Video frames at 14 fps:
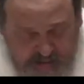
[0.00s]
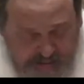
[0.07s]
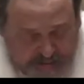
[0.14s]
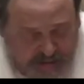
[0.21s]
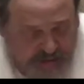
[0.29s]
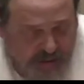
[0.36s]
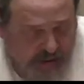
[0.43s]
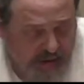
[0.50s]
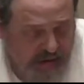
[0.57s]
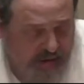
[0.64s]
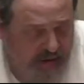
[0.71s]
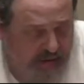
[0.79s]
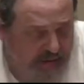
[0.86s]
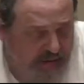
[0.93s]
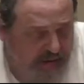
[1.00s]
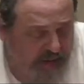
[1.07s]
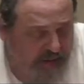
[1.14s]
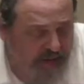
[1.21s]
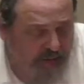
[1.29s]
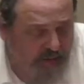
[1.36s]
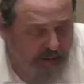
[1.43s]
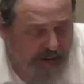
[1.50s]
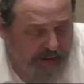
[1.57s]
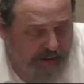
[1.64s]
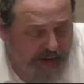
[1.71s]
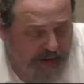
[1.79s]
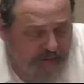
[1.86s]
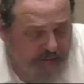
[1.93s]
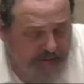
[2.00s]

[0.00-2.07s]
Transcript: in the Mishnah, why you can't